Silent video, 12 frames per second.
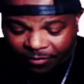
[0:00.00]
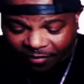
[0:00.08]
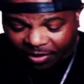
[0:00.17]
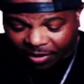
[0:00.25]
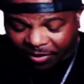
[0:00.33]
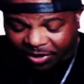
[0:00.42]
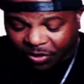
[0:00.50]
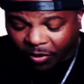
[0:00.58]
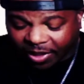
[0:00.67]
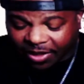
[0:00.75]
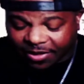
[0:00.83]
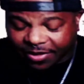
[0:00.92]
a
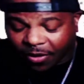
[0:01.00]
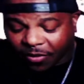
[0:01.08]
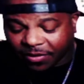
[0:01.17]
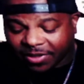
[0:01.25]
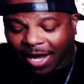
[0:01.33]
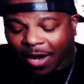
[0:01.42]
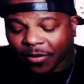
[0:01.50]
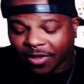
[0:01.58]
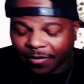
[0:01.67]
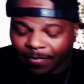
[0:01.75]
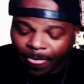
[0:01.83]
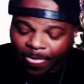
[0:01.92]

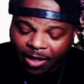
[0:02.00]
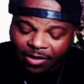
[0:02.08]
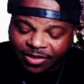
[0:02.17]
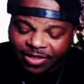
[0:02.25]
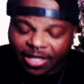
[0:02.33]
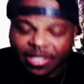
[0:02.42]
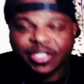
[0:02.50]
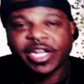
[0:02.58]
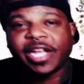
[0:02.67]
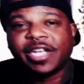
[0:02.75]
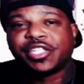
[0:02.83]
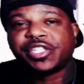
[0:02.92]
Tower, sudden
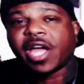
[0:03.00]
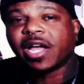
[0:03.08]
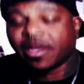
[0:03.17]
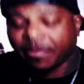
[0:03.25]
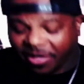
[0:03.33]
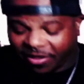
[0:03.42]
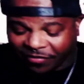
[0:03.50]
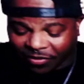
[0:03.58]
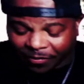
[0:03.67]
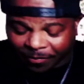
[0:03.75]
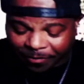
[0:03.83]
change, shock, upheaval,